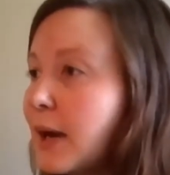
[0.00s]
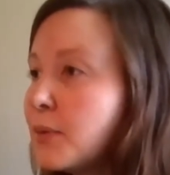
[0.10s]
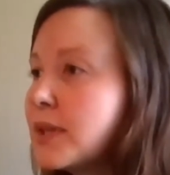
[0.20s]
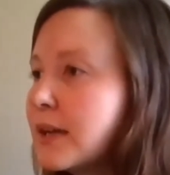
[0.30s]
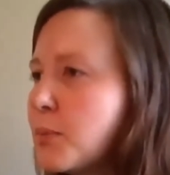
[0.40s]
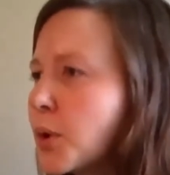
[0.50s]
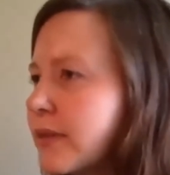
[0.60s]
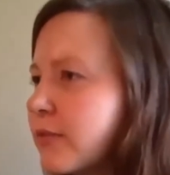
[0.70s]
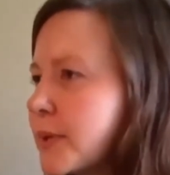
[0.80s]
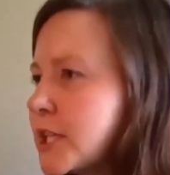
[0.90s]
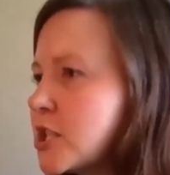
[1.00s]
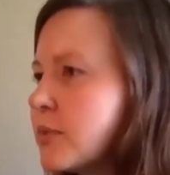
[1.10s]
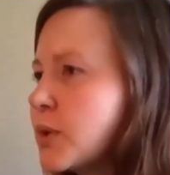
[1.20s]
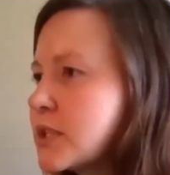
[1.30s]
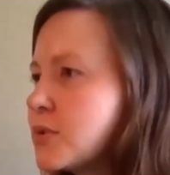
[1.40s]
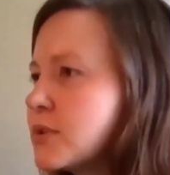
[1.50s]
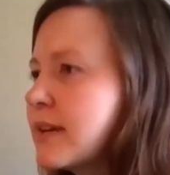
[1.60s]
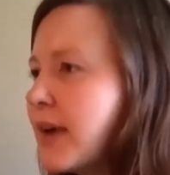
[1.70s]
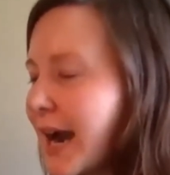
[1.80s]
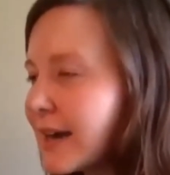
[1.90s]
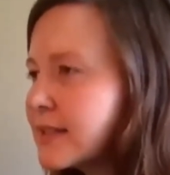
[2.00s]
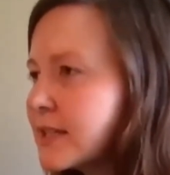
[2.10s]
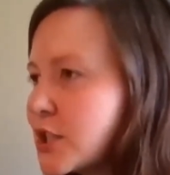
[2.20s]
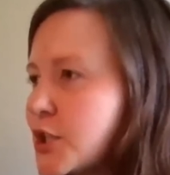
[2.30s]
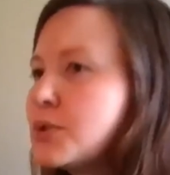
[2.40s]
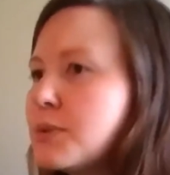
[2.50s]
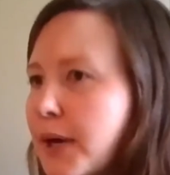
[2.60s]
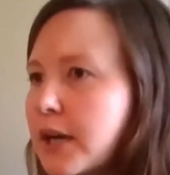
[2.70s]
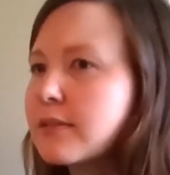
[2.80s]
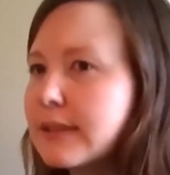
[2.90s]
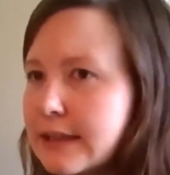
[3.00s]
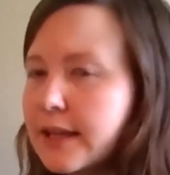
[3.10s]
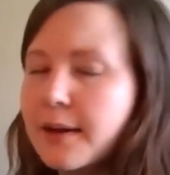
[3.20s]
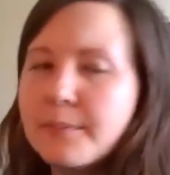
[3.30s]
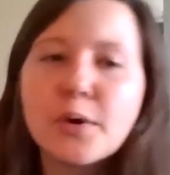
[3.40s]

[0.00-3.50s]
I would like more information of what schools have access to better lead them.